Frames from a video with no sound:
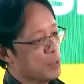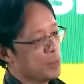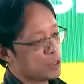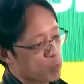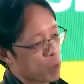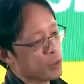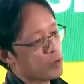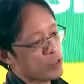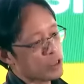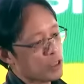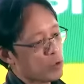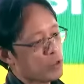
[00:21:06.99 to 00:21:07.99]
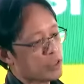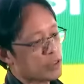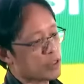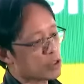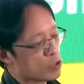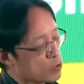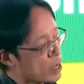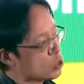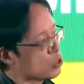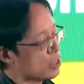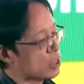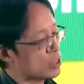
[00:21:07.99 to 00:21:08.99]
But the property rights can only exist
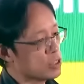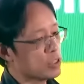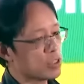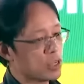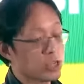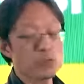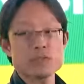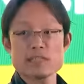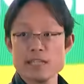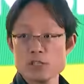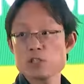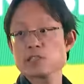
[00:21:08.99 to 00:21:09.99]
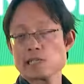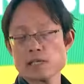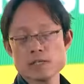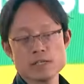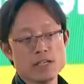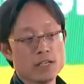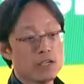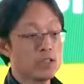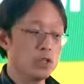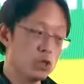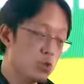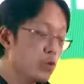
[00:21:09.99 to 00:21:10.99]
contractually until countries legislate.
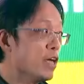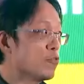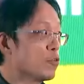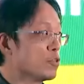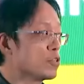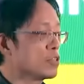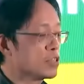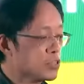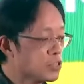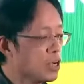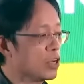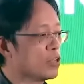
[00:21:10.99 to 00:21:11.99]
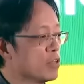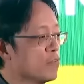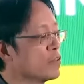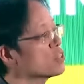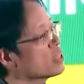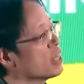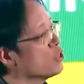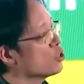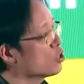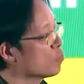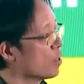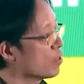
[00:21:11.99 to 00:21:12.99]
The UK, for instance, has started an
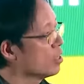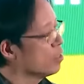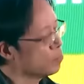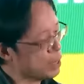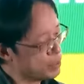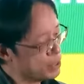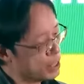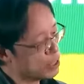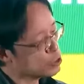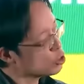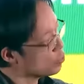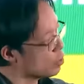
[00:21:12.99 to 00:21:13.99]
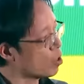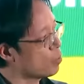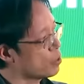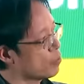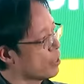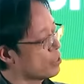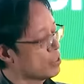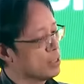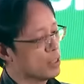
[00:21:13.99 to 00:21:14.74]
investigation around maybe data should be a property right.